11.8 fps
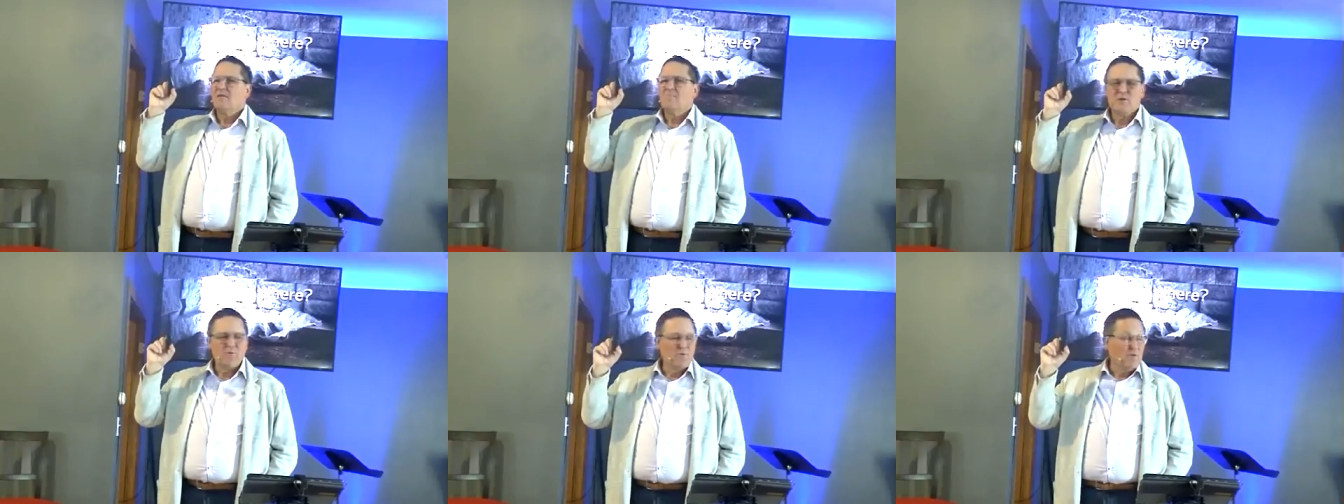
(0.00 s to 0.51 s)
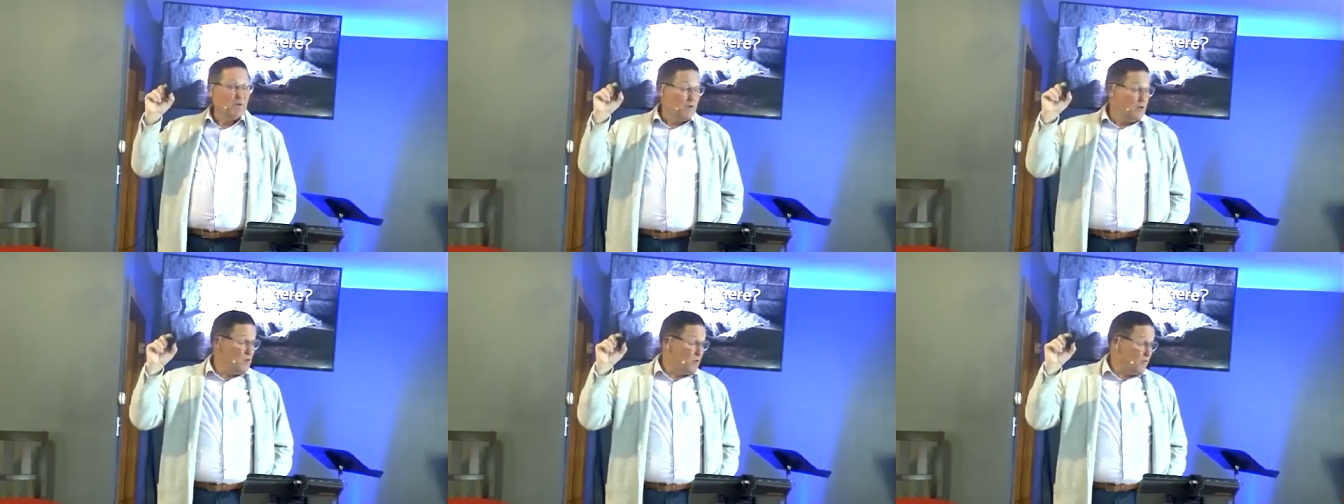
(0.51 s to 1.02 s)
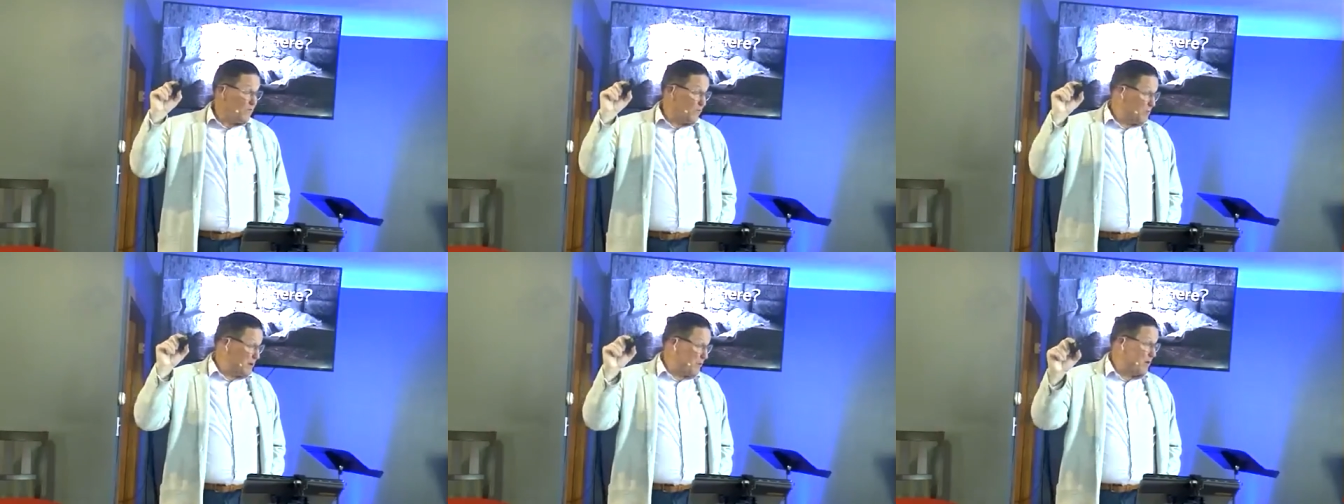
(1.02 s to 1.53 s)
be you, for
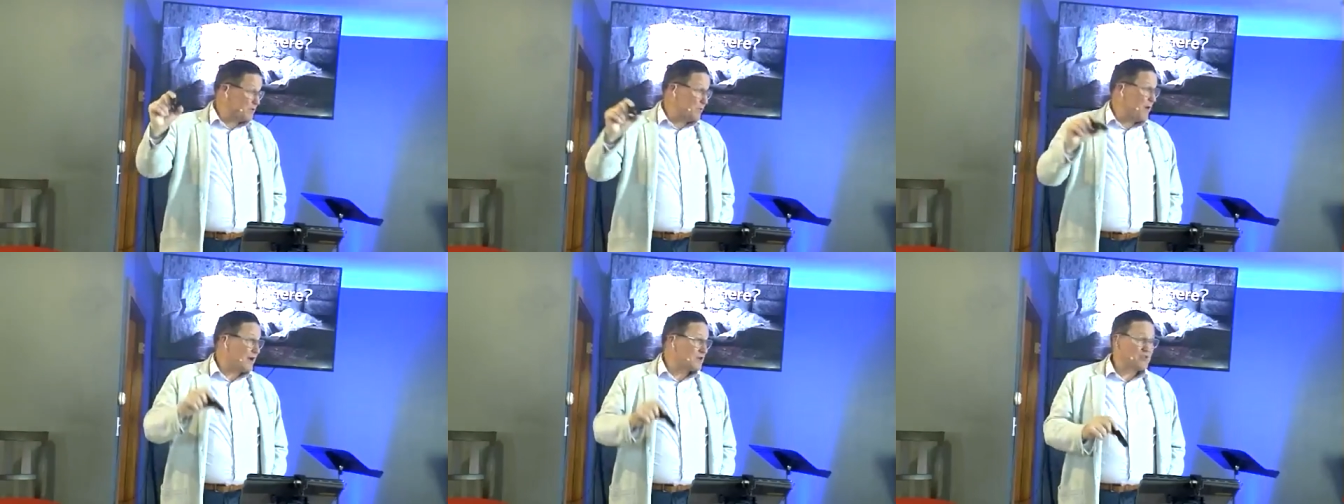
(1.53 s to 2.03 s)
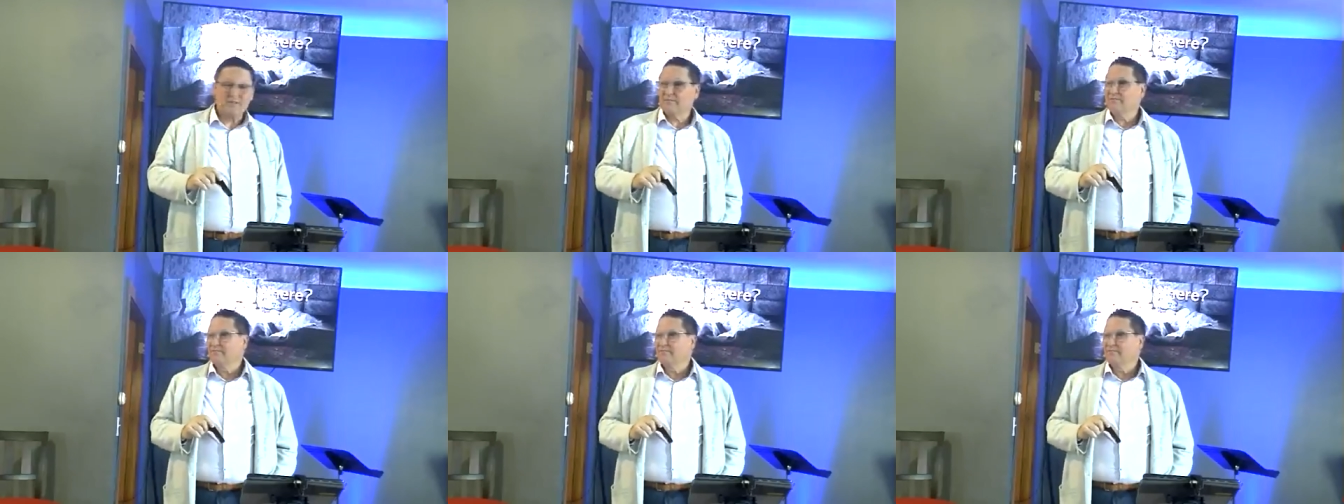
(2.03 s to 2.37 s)
there to be a resurrection.